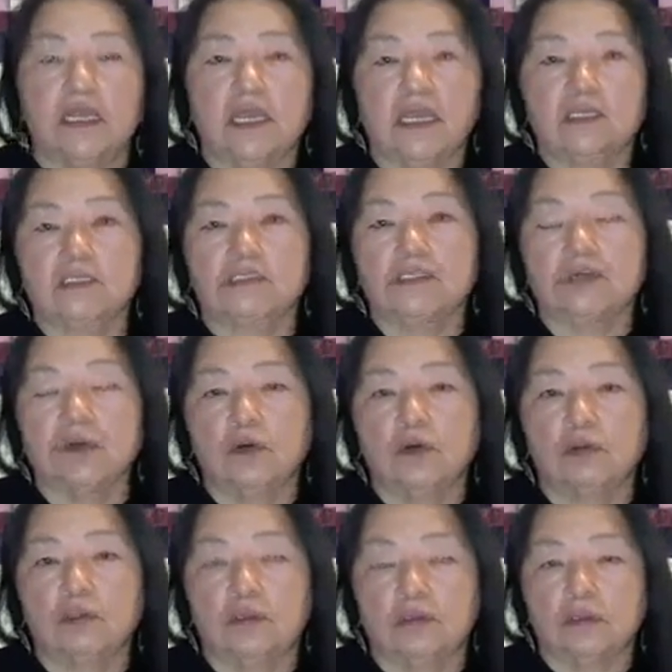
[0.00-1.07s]
And
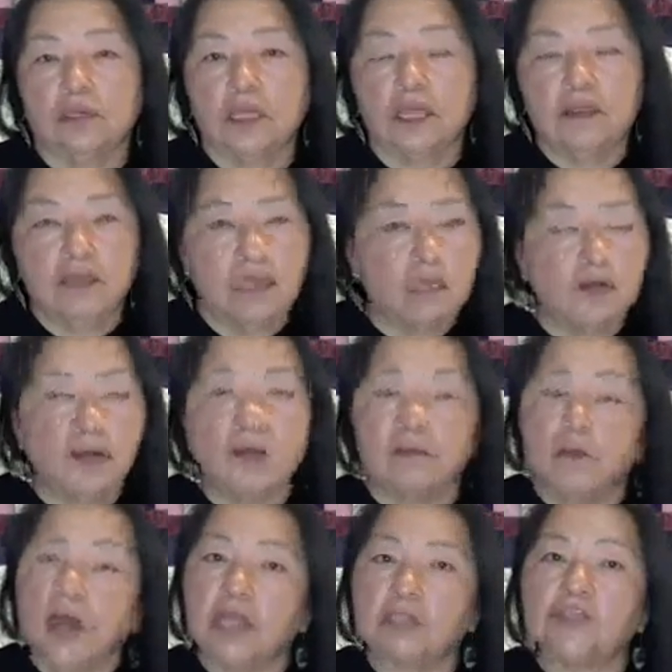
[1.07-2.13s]
so, and then
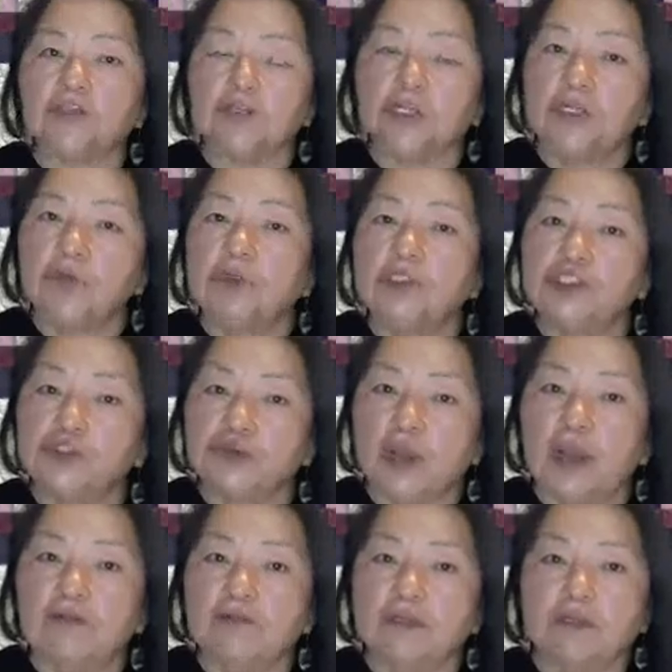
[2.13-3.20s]
my journey was
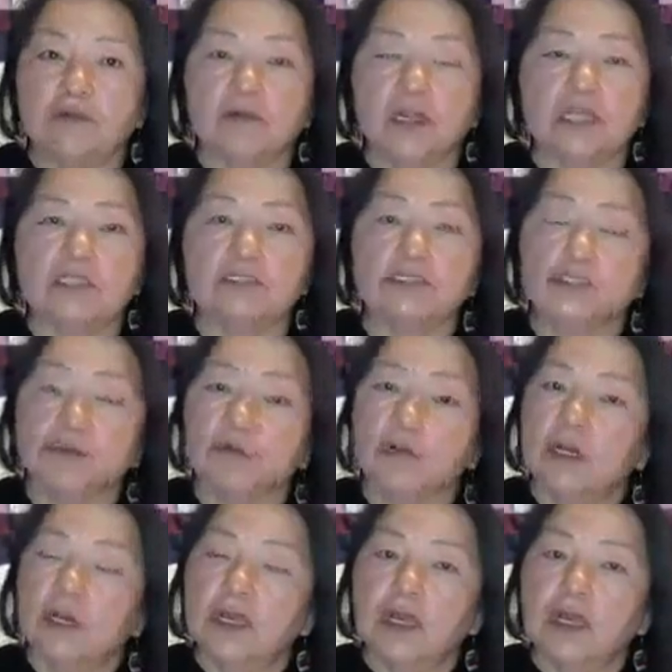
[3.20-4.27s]
traveling, right? So
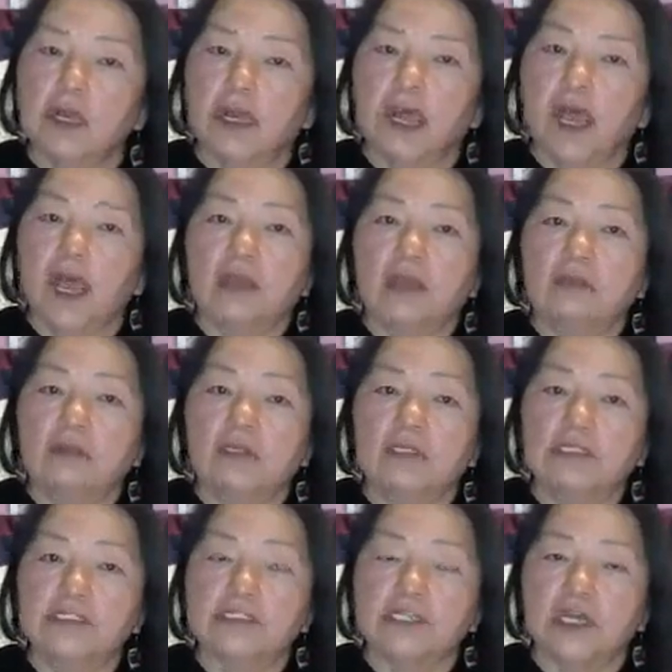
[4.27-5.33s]
I
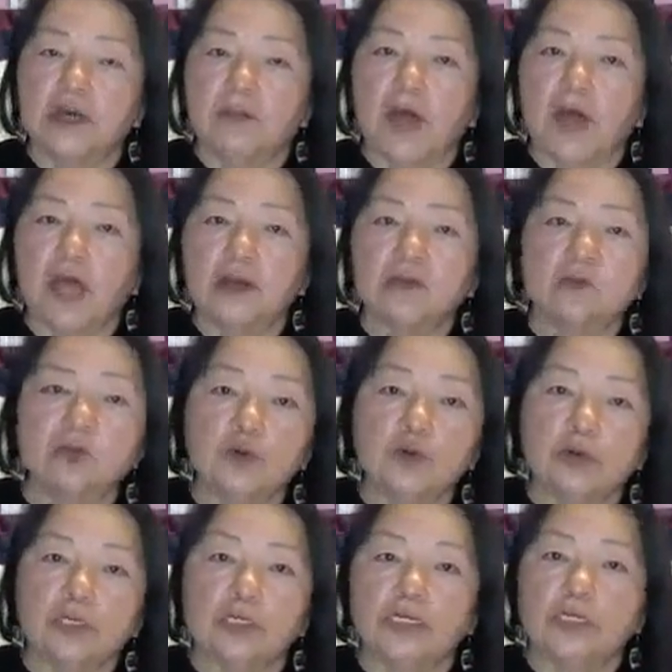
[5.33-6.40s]
was a bottom
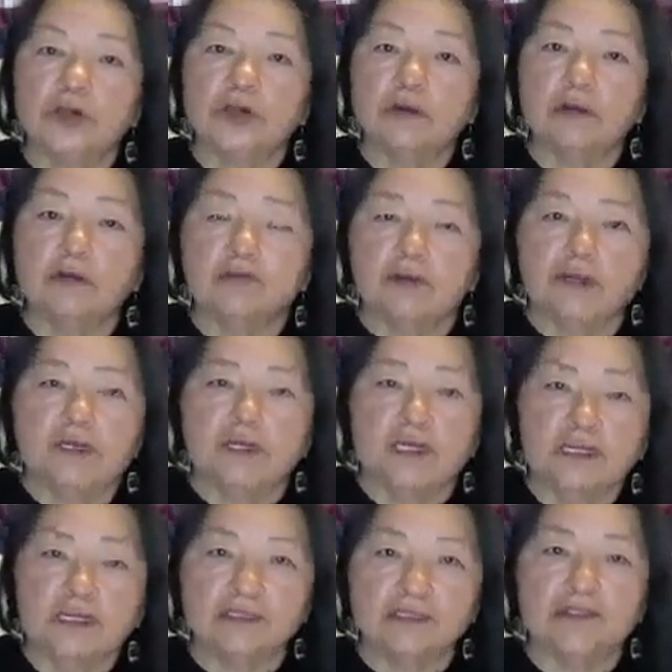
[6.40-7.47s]
door kicker. If I could
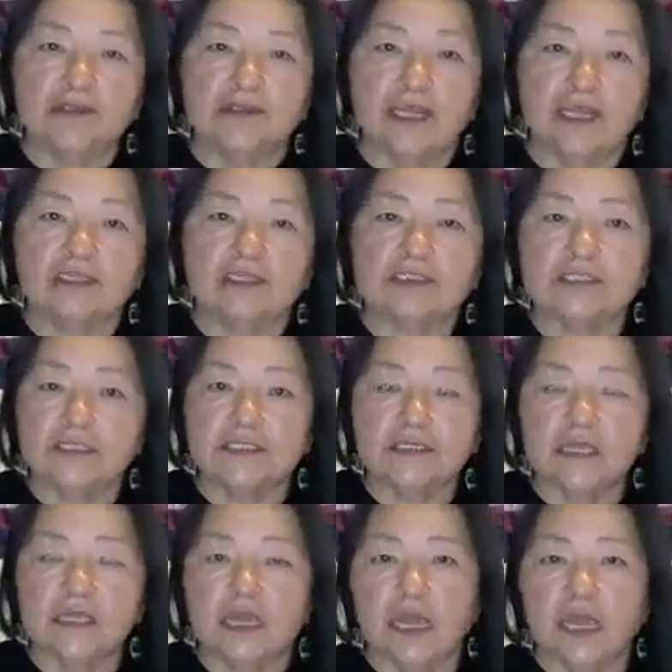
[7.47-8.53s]
kick the exit,
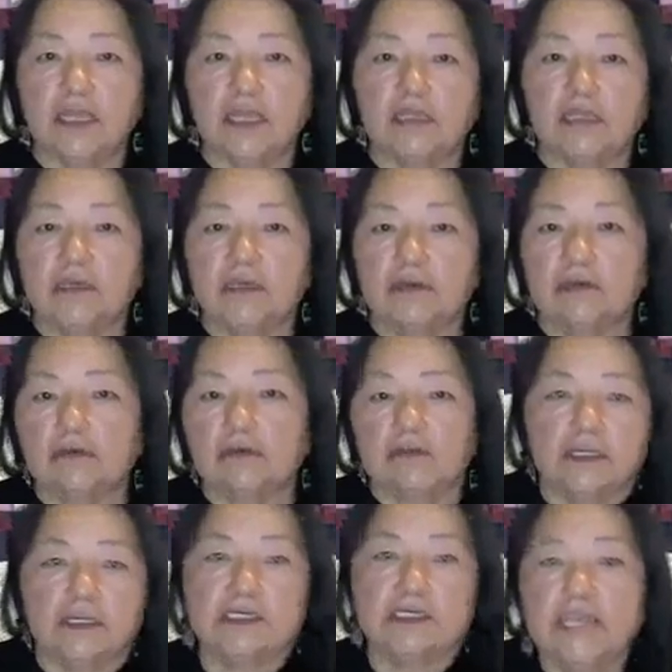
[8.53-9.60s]
I,
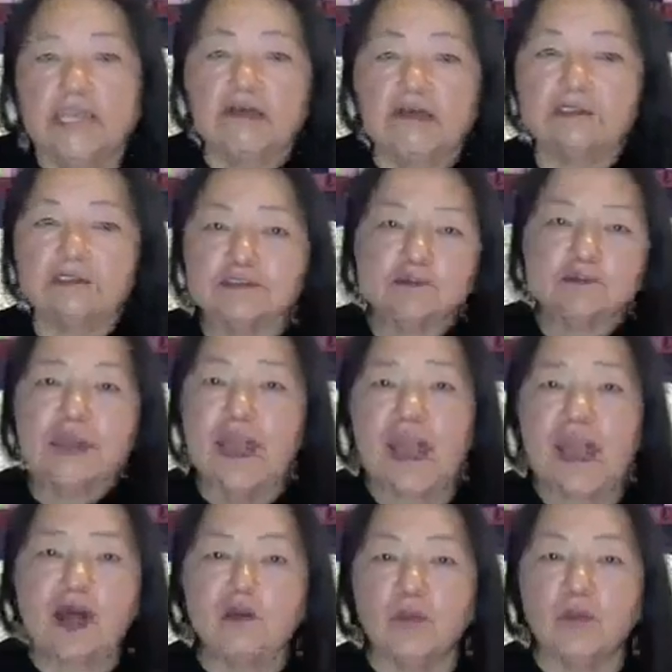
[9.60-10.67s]
got towels with my
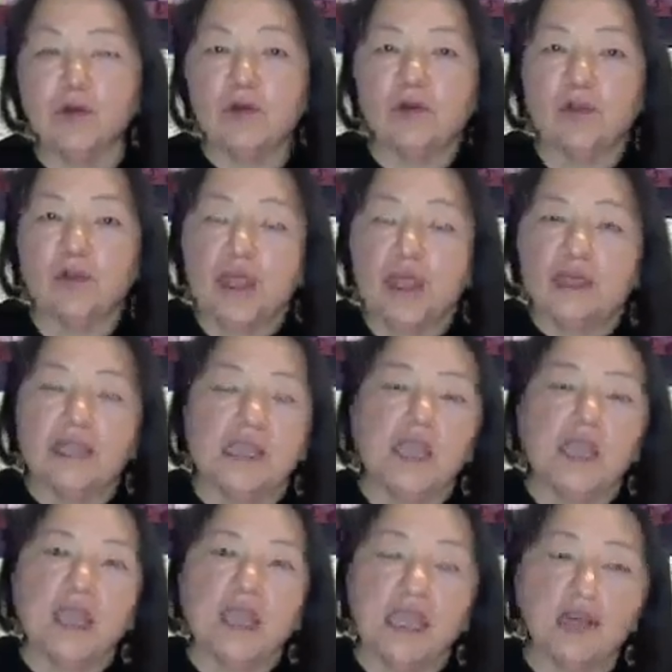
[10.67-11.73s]
elbow. Like
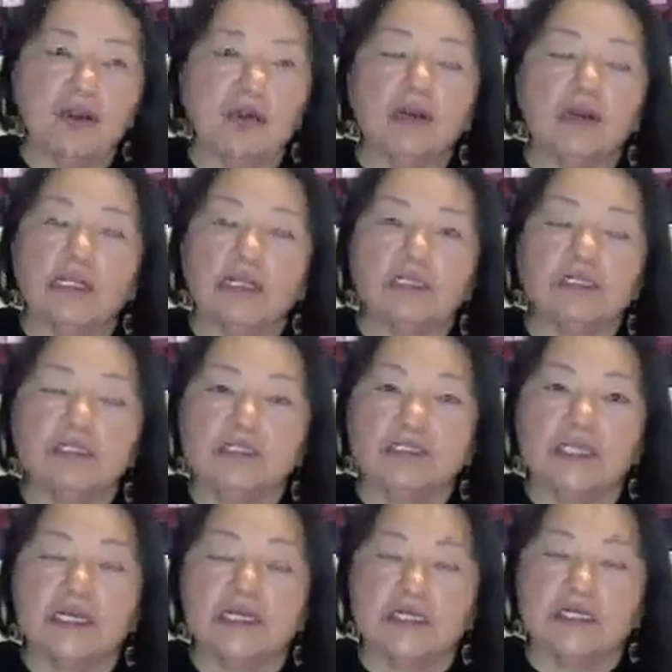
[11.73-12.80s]
I had already little
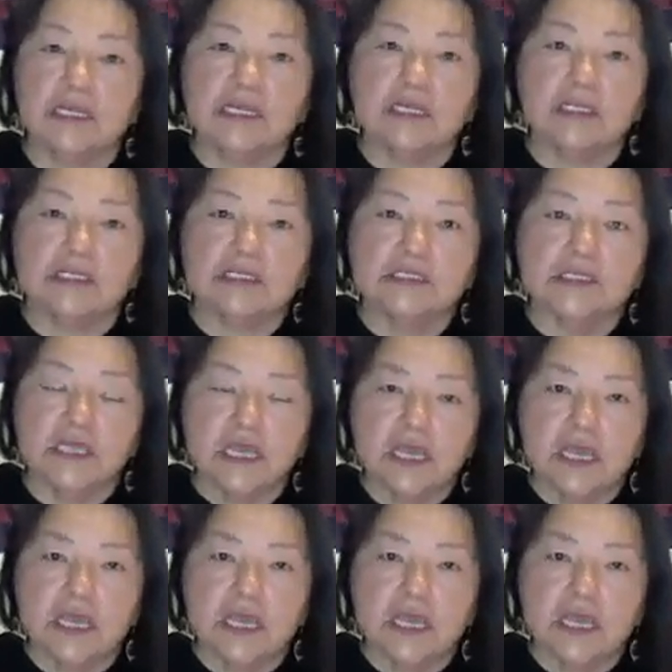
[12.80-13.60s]
techniques.